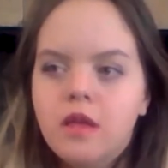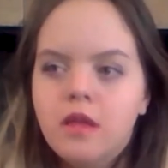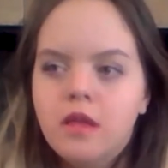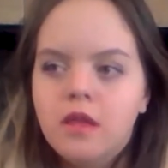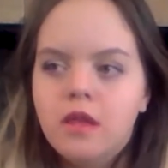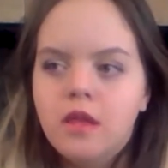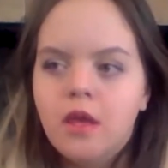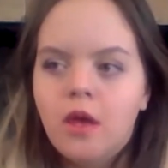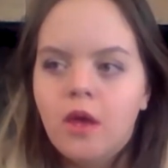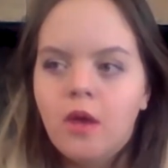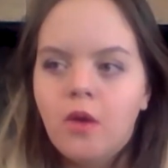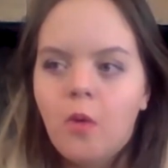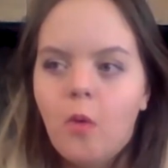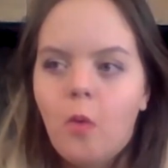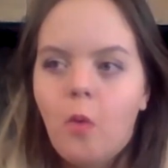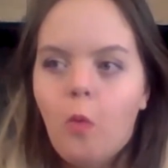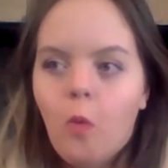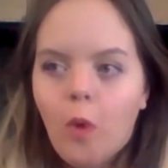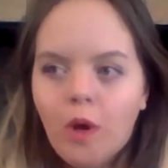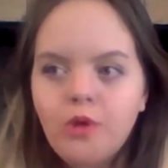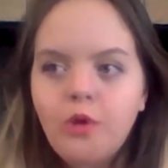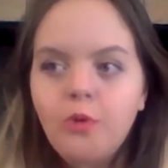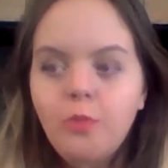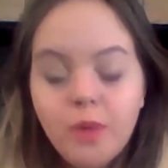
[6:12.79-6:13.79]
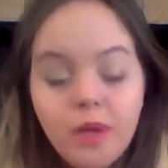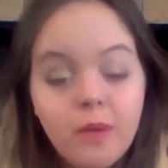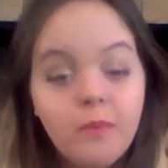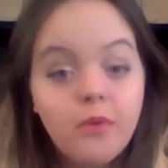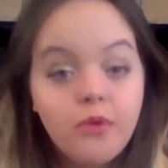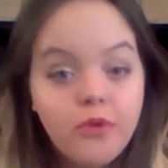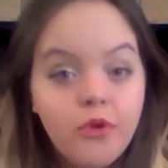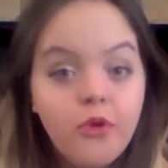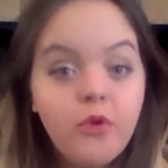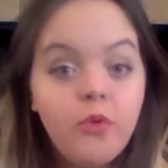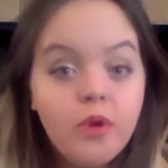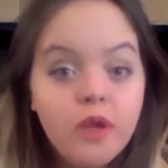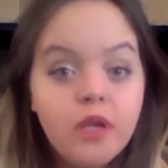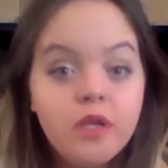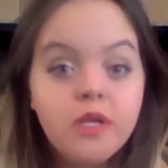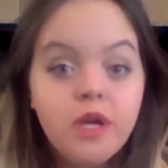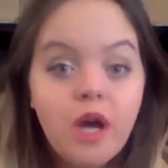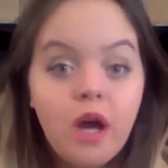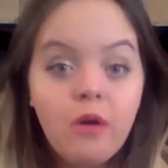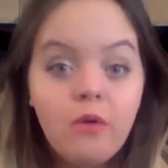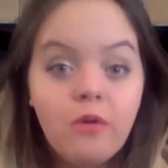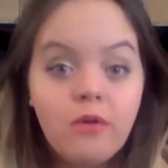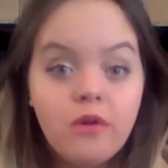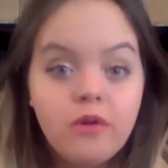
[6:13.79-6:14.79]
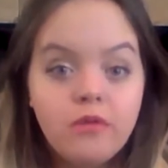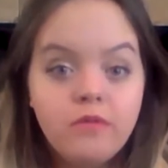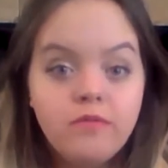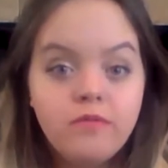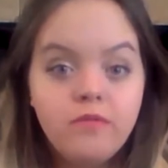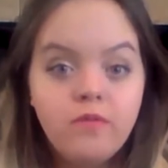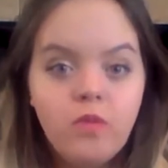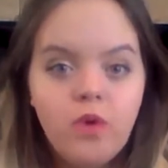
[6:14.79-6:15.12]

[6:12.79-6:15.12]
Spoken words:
then what do people do when it's awkward?